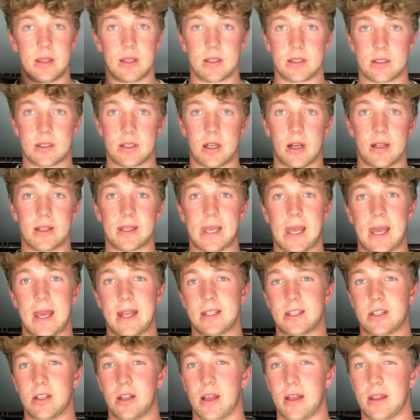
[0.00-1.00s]
Starting to get
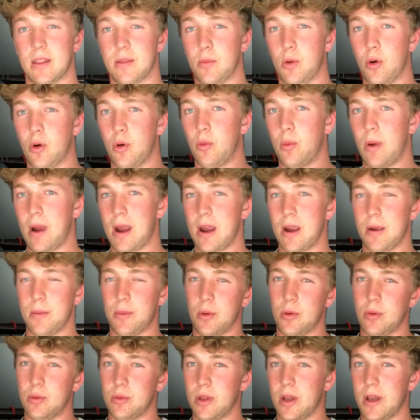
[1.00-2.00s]
into like the more
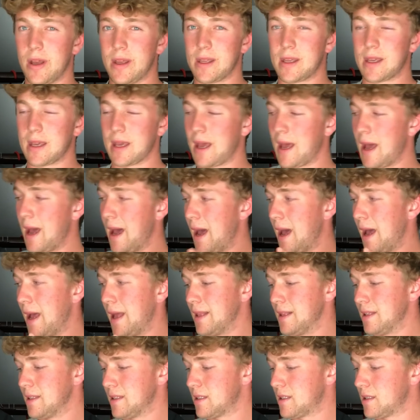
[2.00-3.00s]
wearable Nike
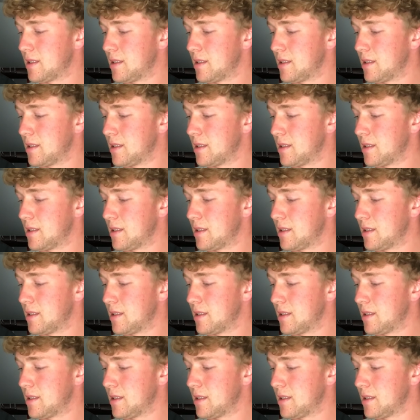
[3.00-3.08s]
and